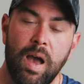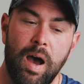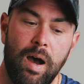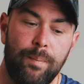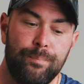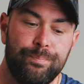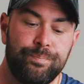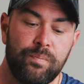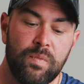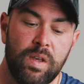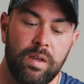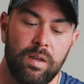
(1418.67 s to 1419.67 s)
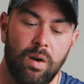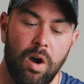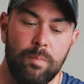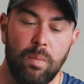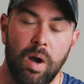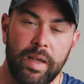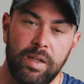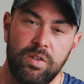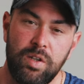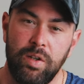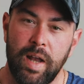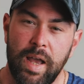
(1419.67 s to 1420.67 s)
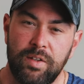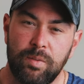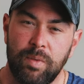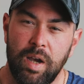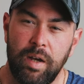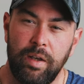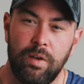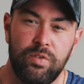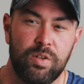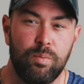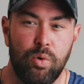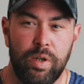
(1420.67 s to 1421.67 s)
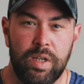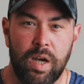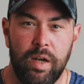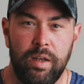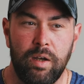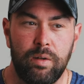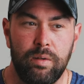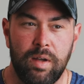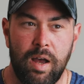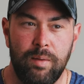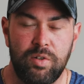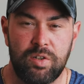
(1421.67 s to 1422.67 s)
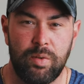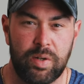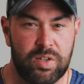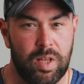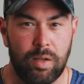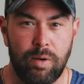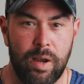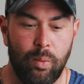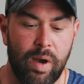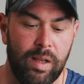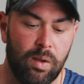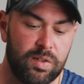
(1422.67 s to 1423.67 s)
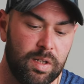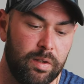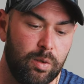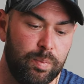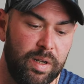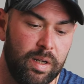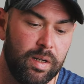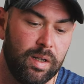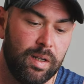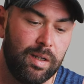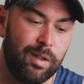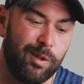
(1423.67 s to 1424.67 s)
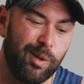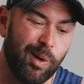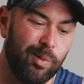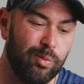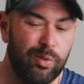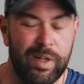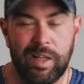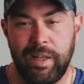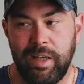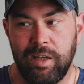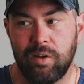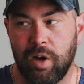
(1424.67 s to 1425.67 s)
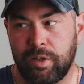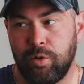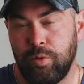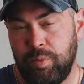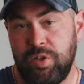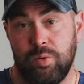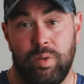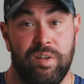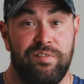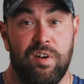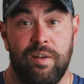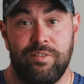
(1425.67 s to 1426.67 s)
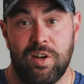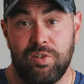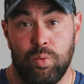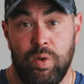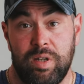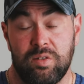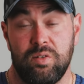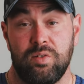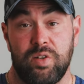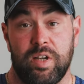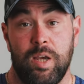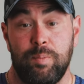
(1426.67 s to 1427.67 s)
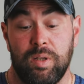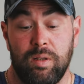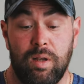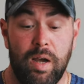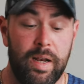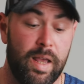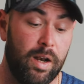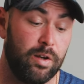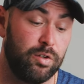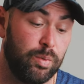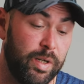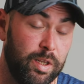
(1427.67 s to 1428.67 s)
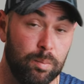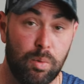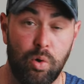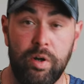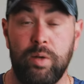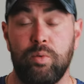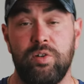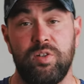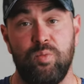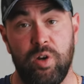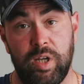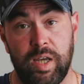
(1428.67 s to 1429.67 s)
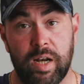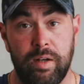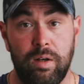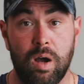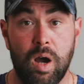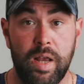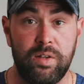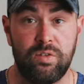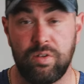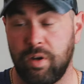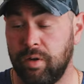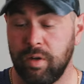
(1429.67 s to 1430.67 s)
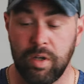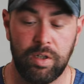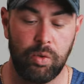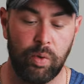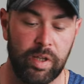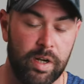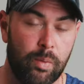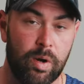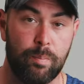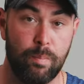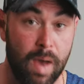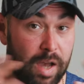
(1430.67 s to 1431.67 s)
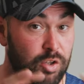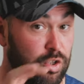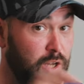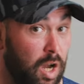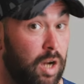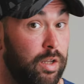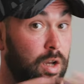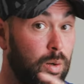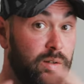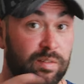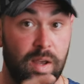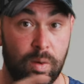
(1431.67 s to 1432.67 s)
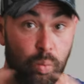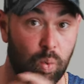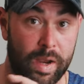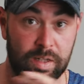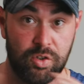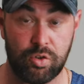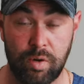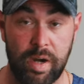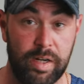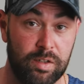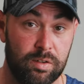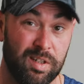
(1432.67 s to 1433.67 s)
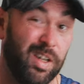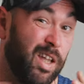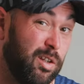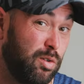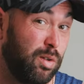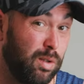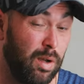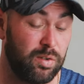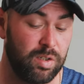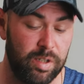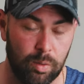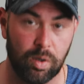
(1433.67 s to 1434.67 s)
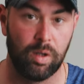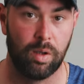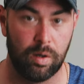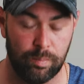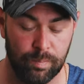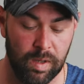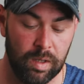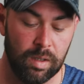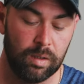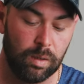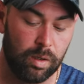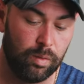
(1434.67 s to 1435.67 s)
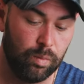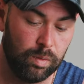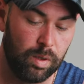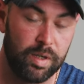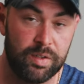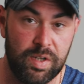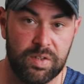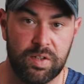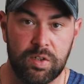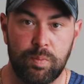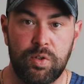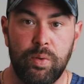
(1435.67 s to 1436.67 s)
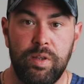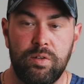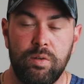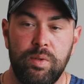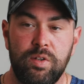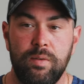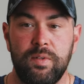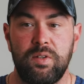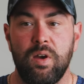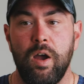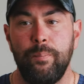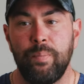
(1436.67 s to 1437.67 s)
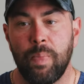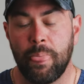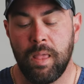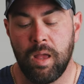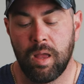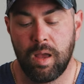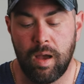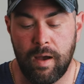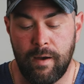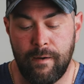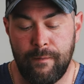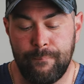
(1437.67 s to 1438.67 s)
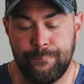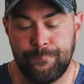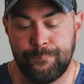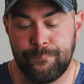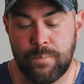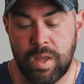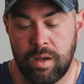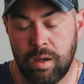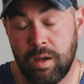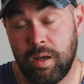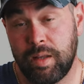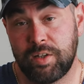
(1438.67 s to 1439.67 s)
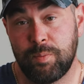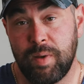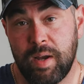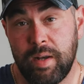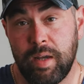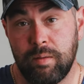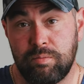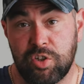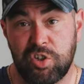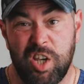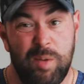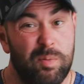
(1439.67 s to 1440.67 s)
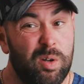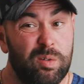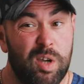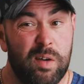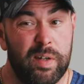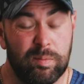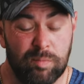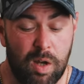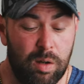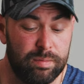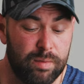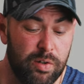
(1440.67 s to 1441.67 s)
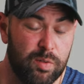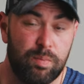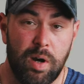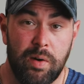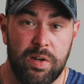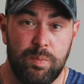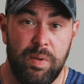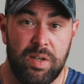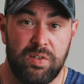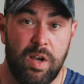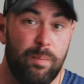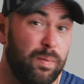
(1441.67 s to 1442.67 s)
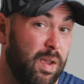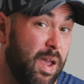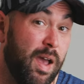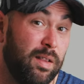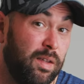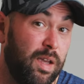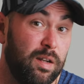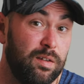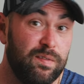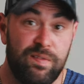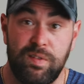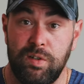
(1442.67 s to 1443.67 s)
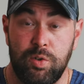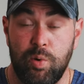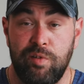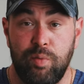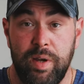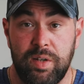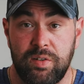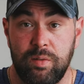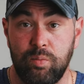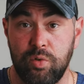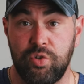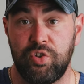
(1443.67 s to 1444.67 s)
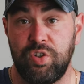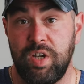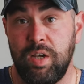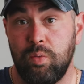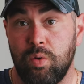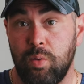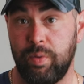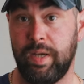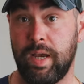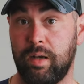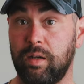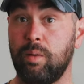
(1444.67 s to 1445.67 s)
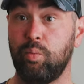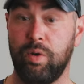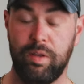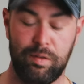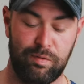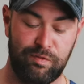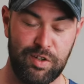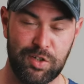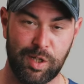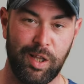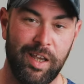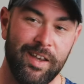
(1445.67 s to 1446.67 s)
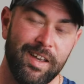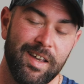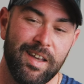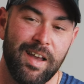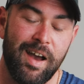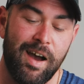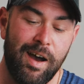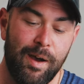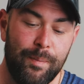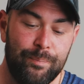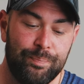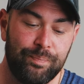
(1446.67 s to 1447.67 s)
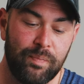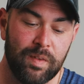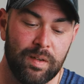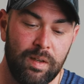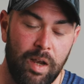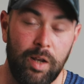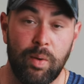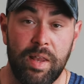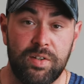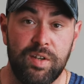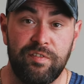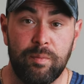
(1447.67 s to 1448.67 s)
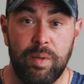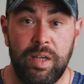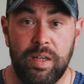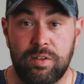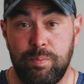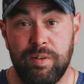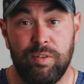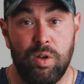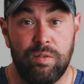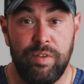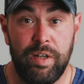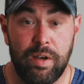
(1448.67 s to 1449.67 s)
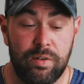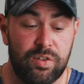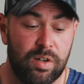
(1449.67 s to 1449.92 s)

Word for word: I might continue to add some cardio, some morning cardio, just to accelerate weight loss a little bit. Really, I could be doing it 5 days a week as long as I keep it light, and I do it in the morning, whereas I'm working out at night. So you really don't want to mash cardio and weights training together too closely. You want a lot of distance between the two in terms of time. And that's about it. Just keep on going. throw some progress pics up at the end of the 12 weeks and we'll see what we end up with physically. Anyway, that's it for me. It's a bit of a long video.